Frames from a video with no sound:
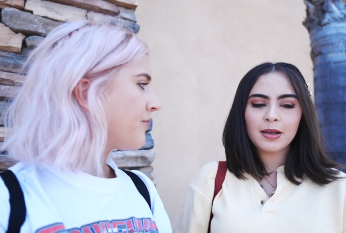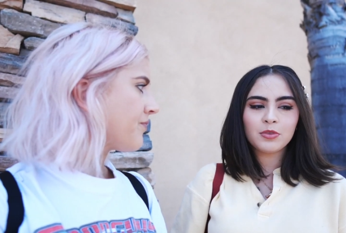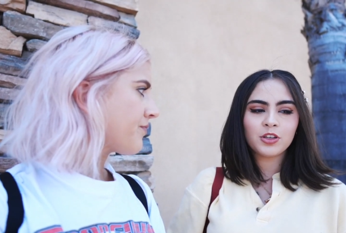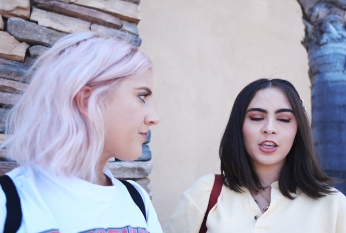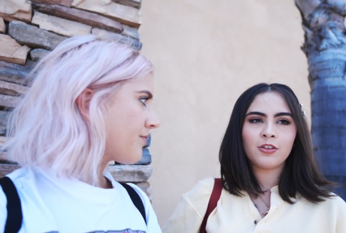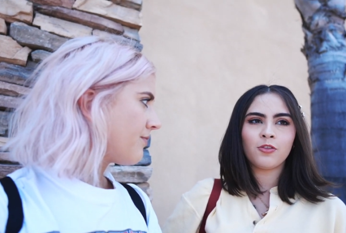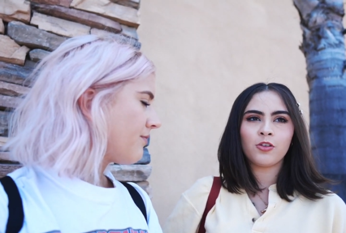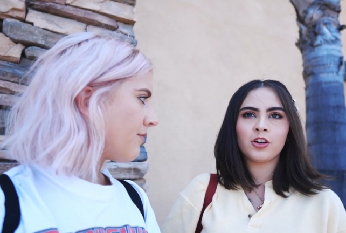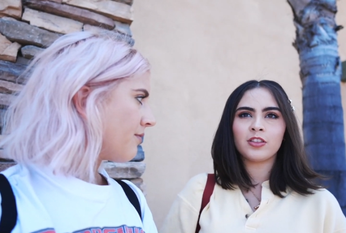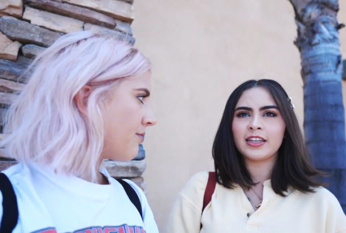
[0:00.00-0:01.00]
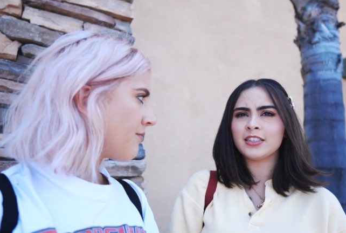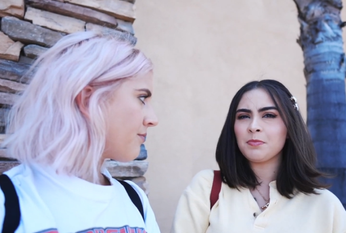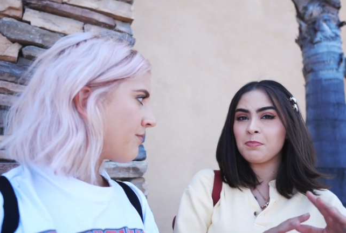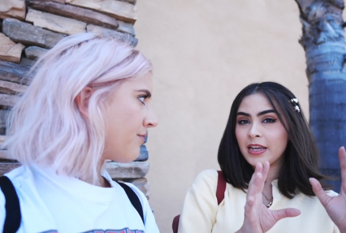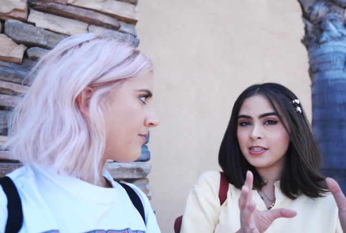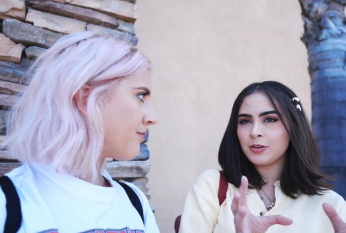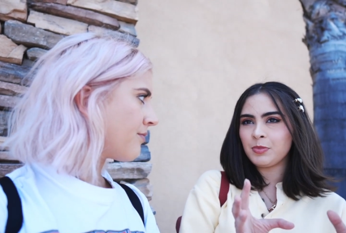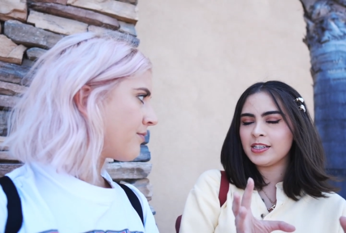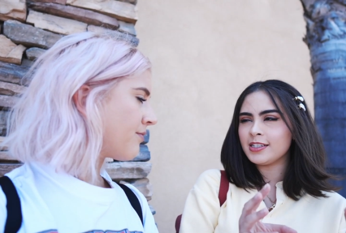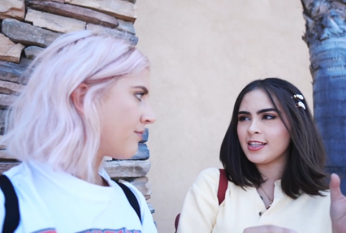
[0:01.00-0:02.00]
Speaker 1: I'm looking for like some basic
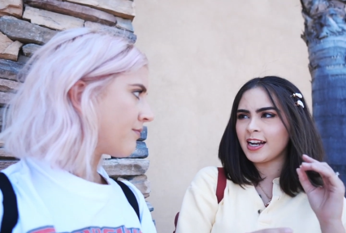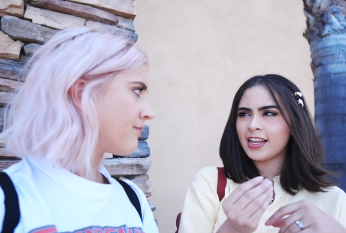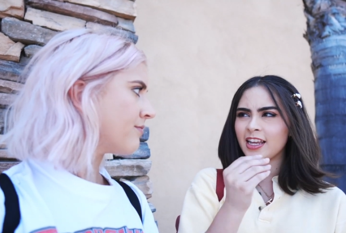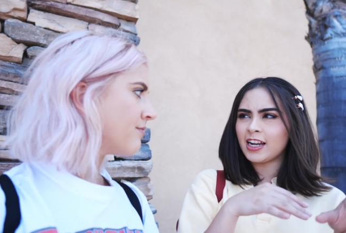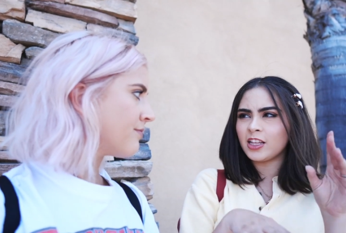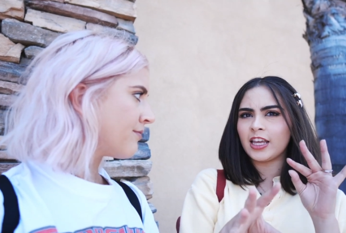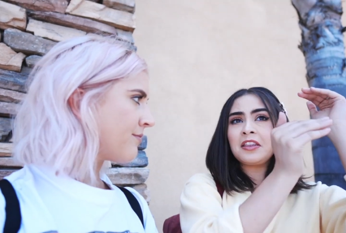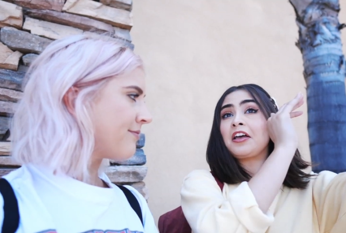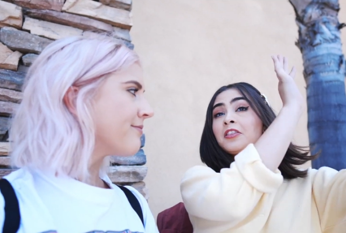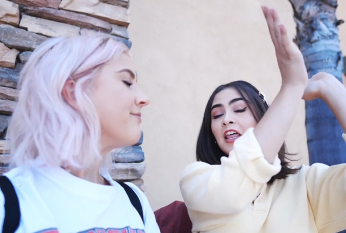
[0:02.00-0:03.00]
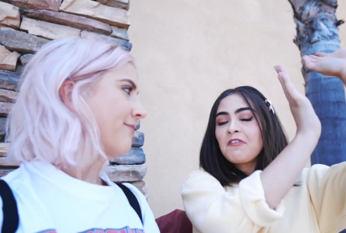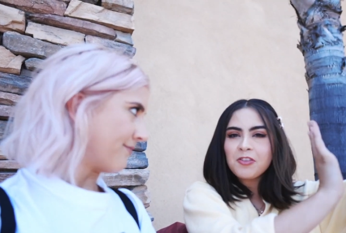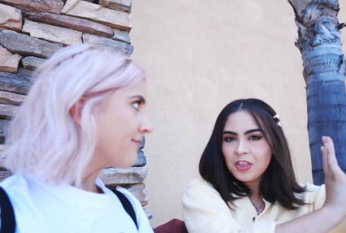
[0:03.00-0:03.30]
pieces that I can kind of like Let level